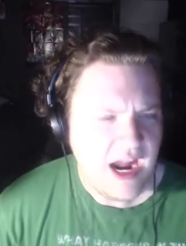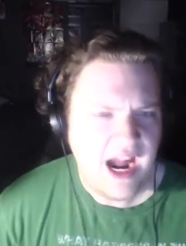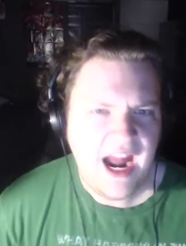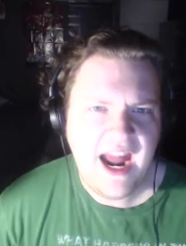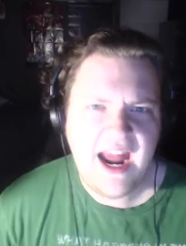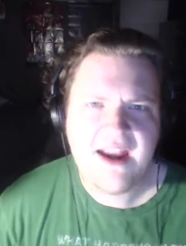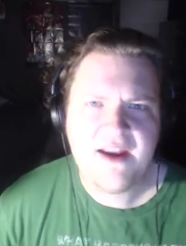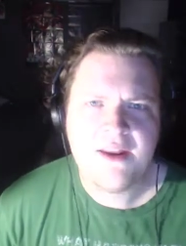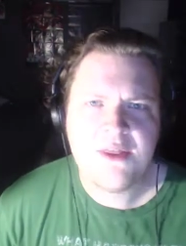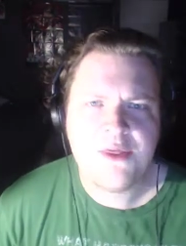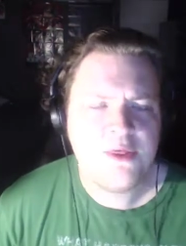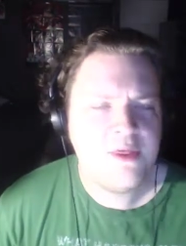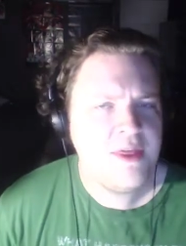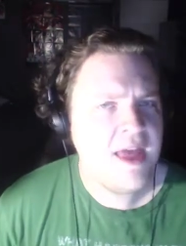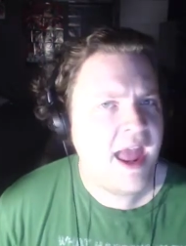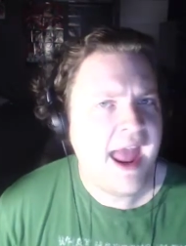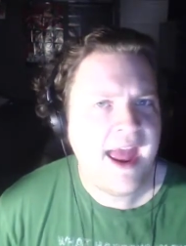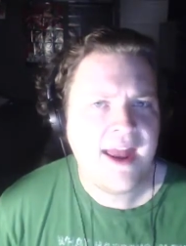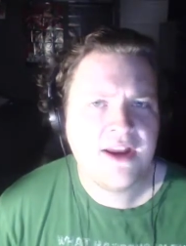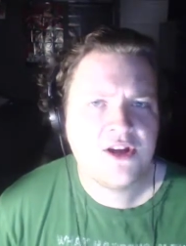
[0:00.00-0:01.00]
And
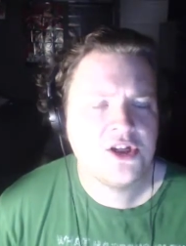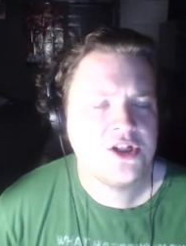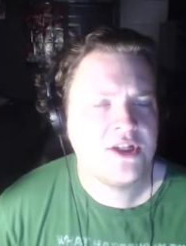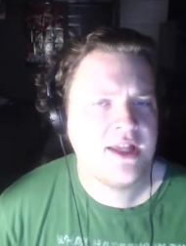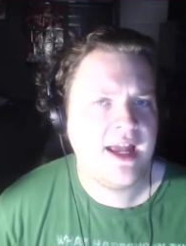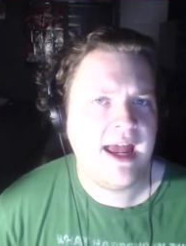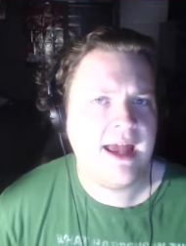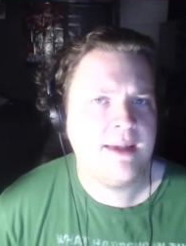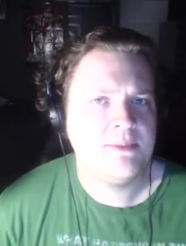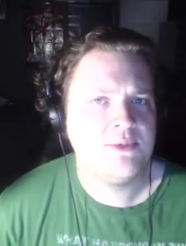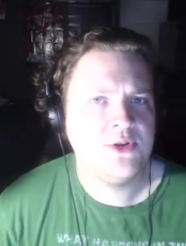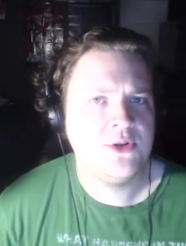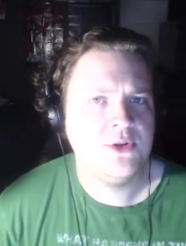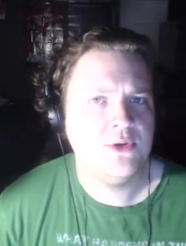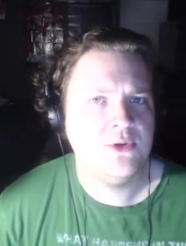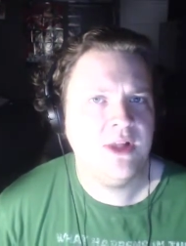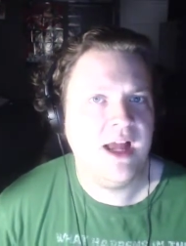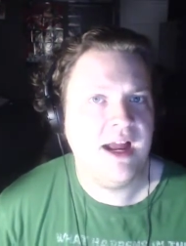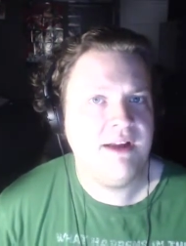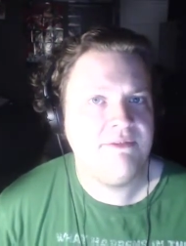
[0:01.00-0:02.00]
that just
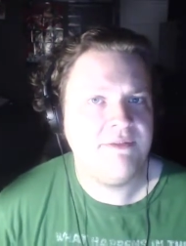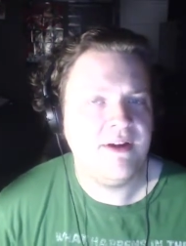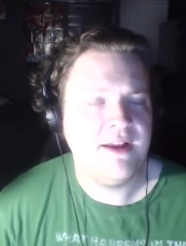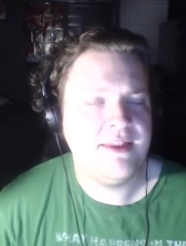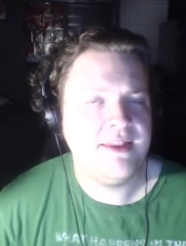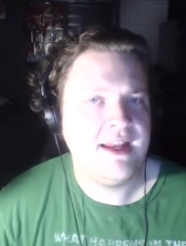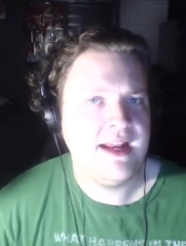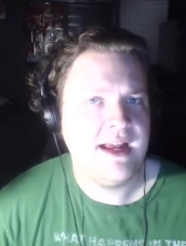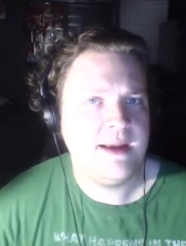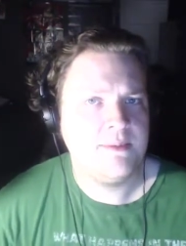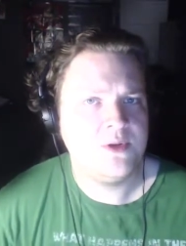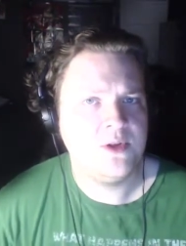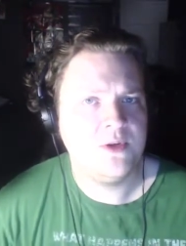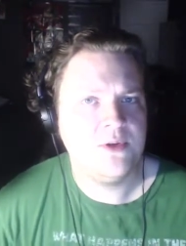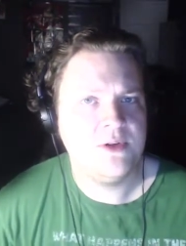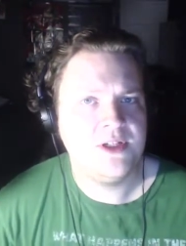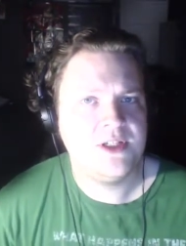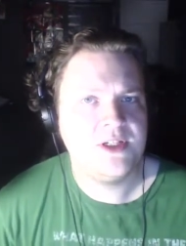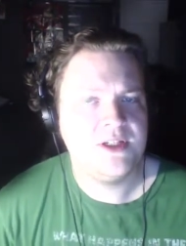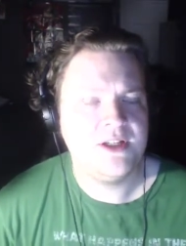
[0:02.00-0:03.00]
absolutely, I found that
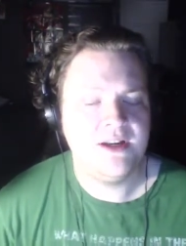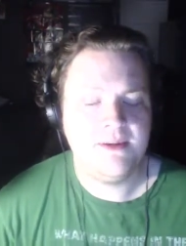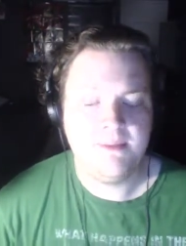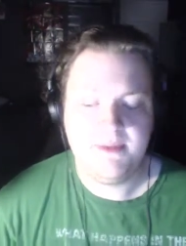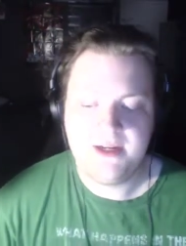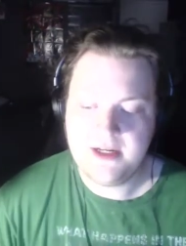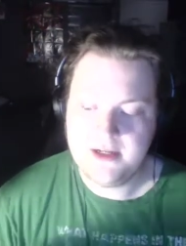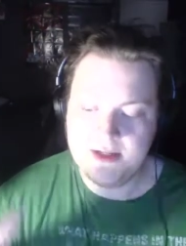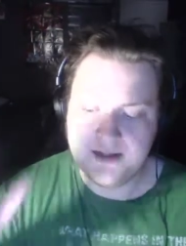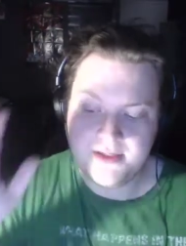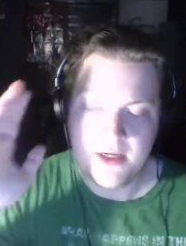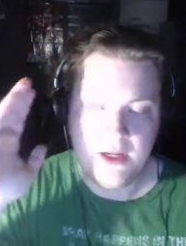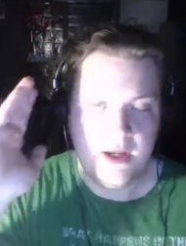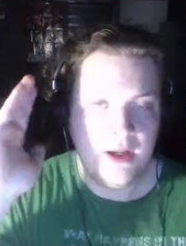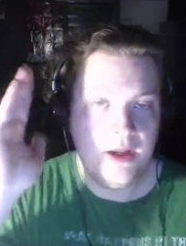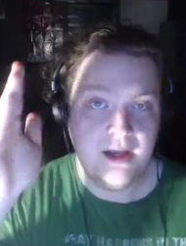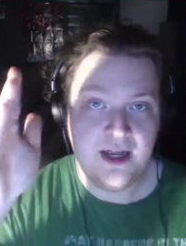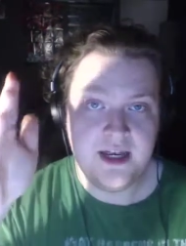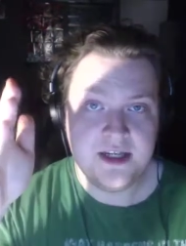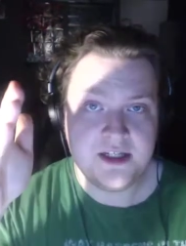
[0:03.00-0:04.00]
absolutely stunning because,
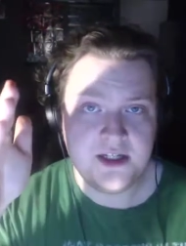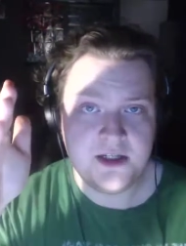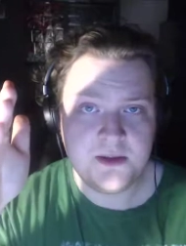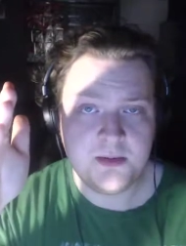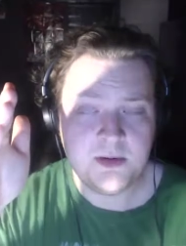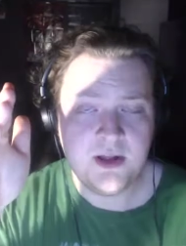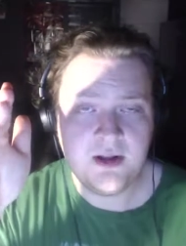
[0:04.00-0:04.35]
as H.P.